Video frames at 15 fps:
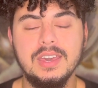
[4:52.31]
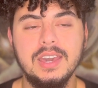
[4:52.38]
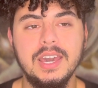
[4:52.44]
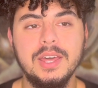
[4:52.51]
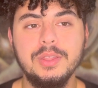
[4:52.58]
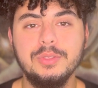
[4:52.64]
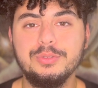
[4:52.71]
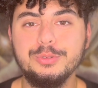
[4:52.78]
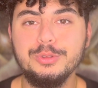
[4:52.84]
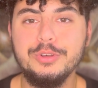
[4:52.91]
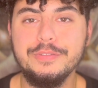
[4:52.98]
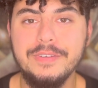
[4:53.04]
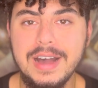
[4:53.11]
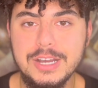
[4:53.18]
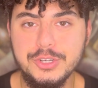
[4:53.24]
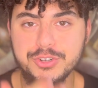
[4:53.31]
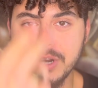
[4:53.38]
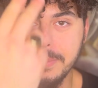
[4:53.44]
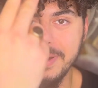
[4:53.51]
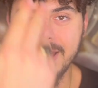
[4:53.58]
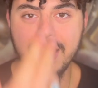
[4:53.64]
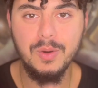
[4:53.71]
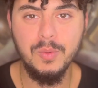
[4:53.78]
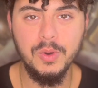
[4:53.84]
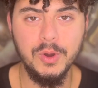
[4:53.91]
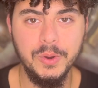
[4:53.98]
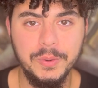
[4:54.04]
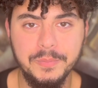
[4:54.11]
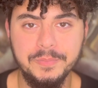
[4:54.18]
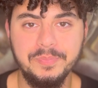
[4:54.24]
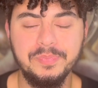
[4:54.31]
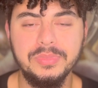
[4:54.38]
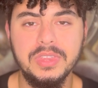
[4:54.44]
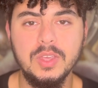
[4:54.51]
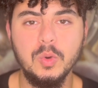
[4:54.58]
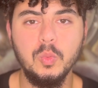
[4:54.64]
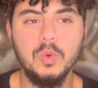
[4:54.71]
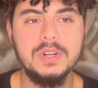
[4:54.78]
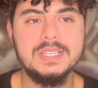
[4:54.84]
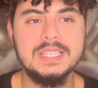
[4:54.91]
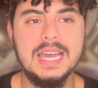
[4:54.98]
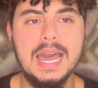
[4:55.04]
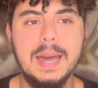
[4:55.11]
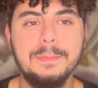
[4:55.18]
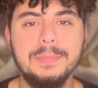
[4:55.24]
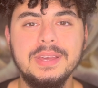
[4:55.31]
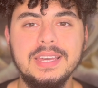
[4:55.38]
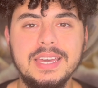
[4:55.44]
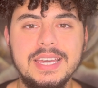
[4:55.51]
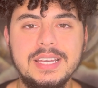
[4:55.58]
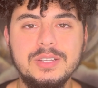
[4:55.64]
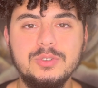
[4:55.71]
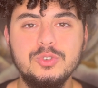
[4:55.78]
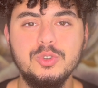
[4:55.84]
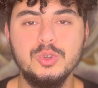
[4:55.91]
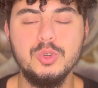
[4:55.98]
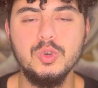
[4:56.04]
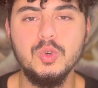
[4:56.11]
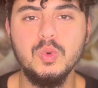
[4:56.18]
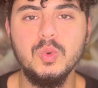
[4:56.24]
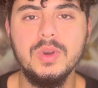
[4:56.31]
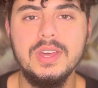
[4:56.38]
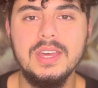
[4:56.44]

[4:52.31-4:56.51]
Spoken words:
And through the Vajra power, we're tapping into